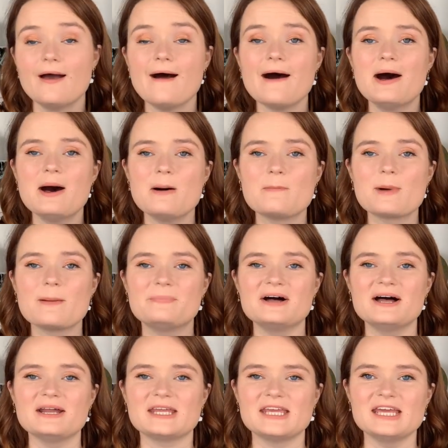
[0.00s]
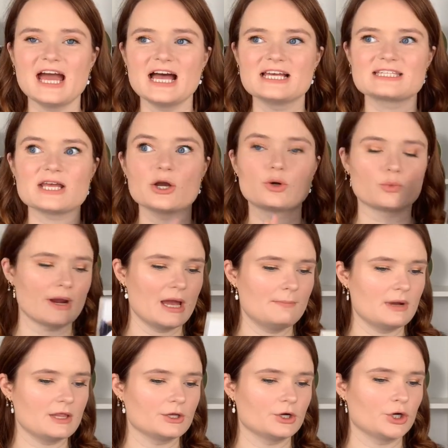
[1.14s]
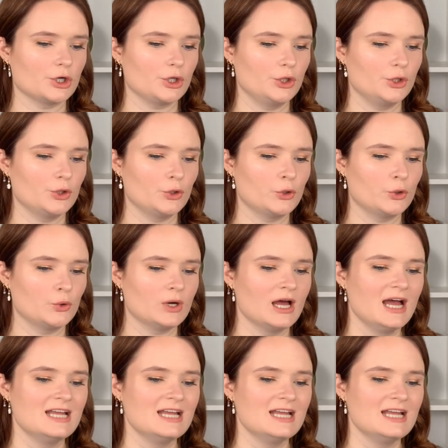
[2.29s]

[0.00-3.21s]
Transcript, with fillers: um, but he has a grandmother who